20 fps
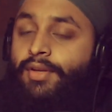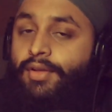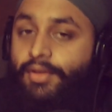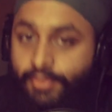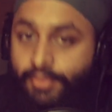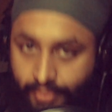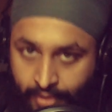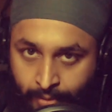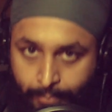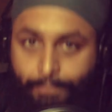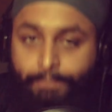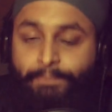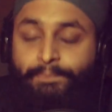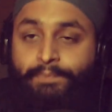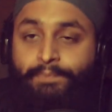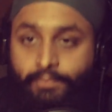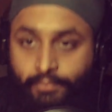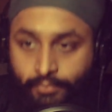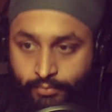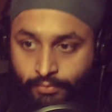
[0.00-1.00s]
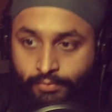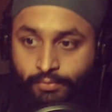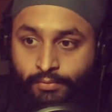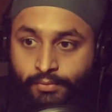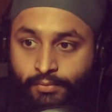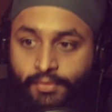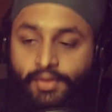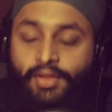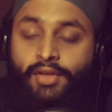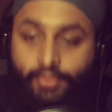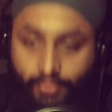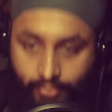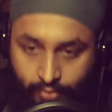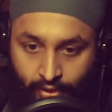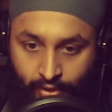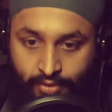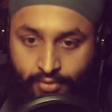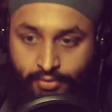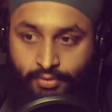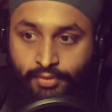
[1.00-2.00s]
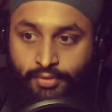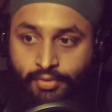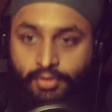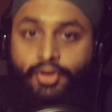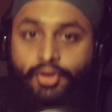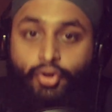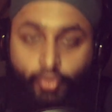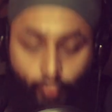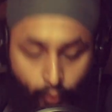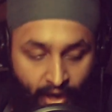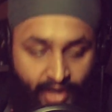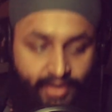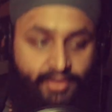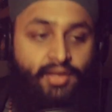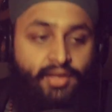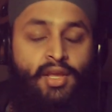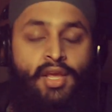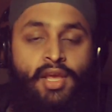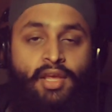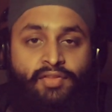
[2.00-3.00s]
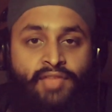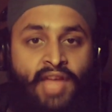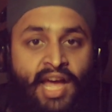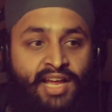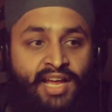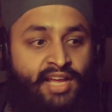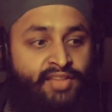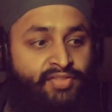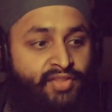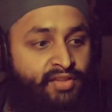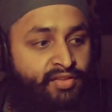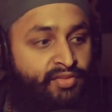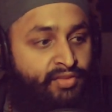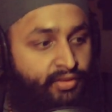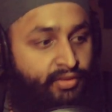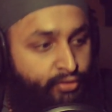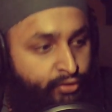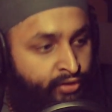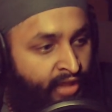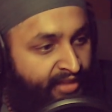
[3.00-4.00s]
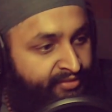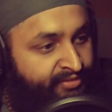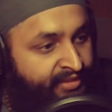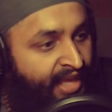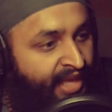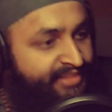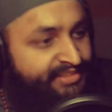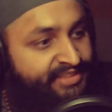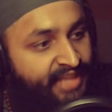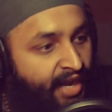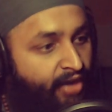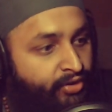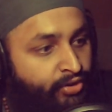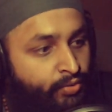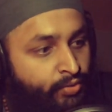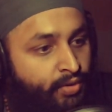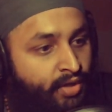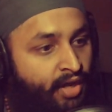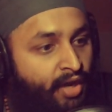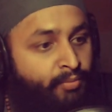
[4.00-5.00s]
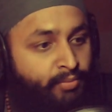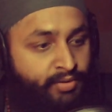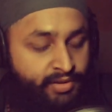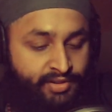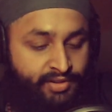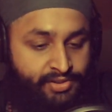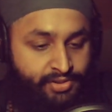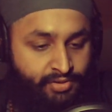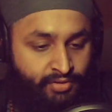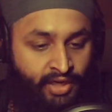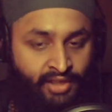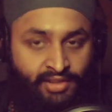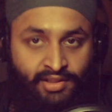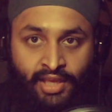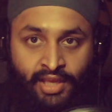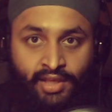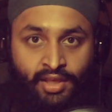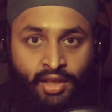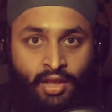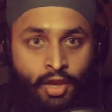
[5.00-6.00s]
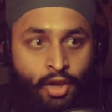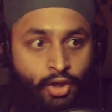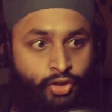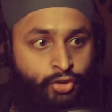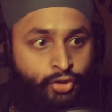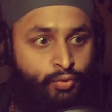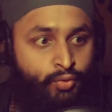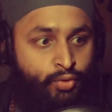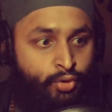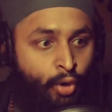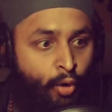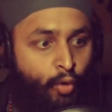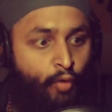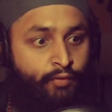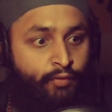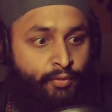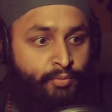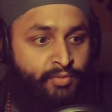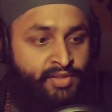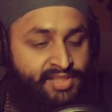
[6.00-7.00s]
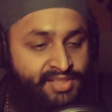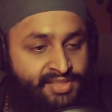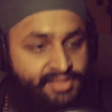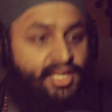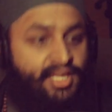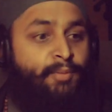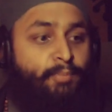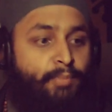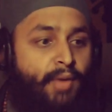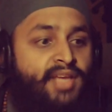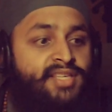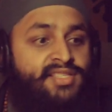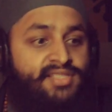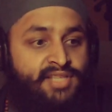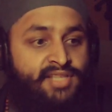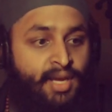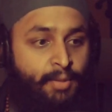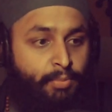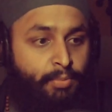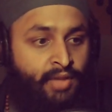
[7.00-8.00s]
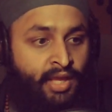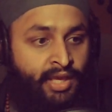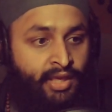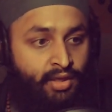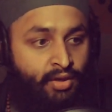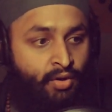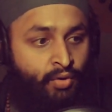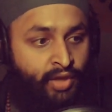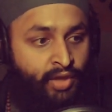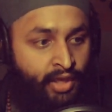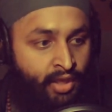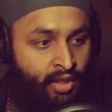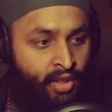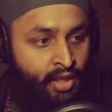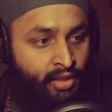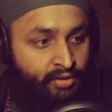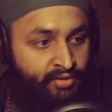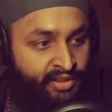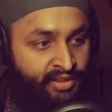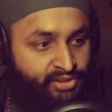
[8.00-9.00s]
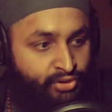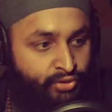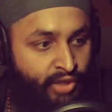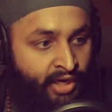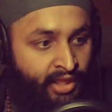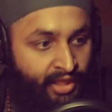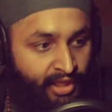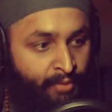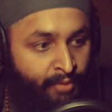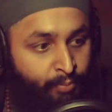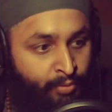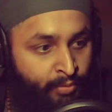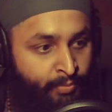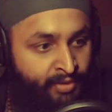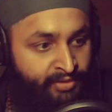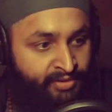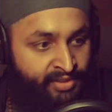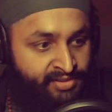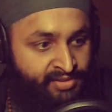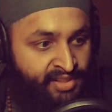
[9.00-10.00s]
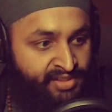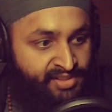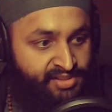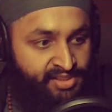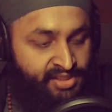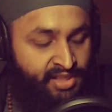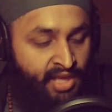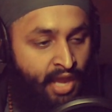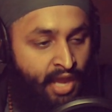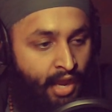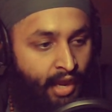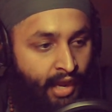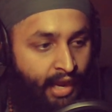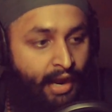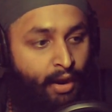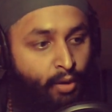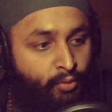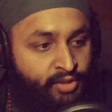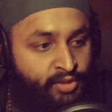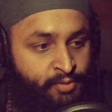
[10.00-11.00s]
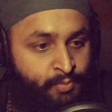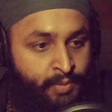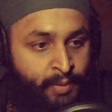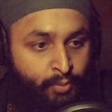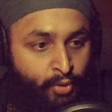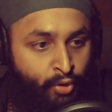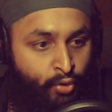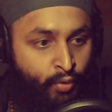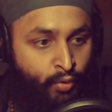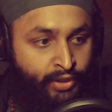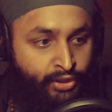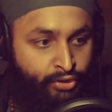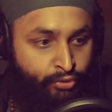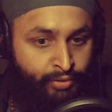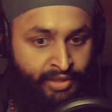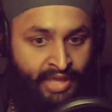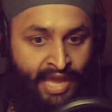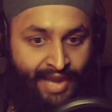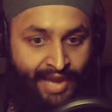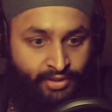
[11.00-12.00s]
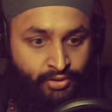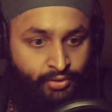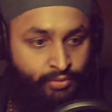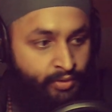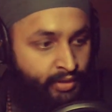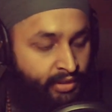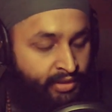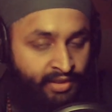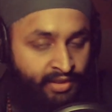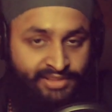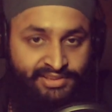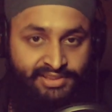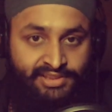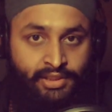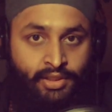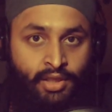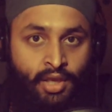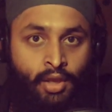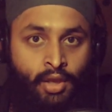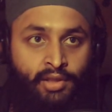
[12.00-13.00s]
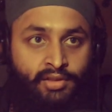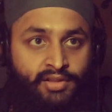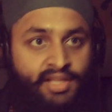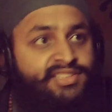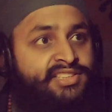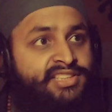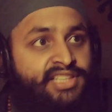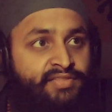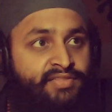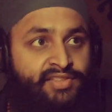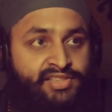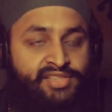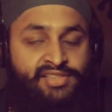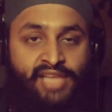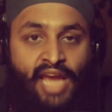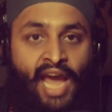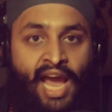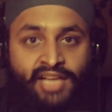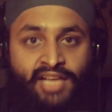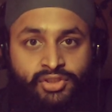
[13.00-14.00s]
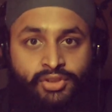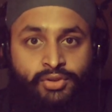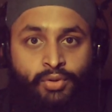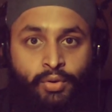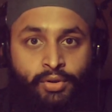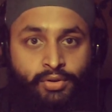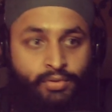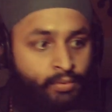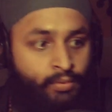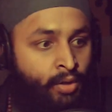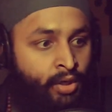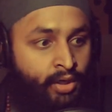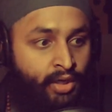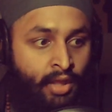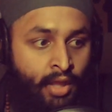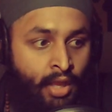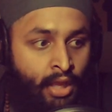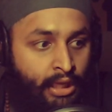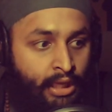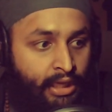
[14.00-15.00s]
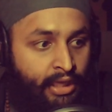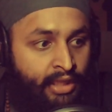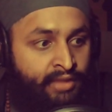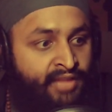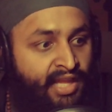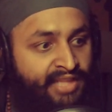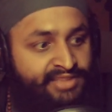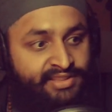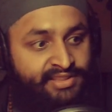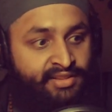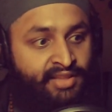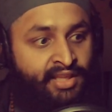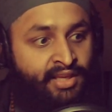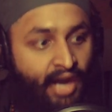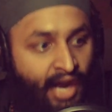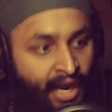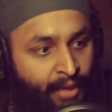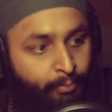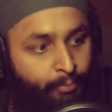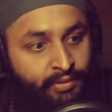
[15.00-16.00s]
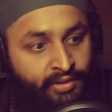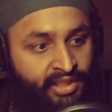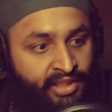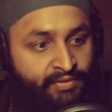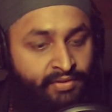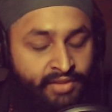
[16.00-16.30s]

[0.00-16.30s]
Yep. Data analysis, and then conclusion. Correct. That's how you come to this, right? Like you go from these step by step. Like, okay, let's try to implement this. Let's see how these people are going to react to it, and let's see if this is actually going to work. And that's the thing. I believe in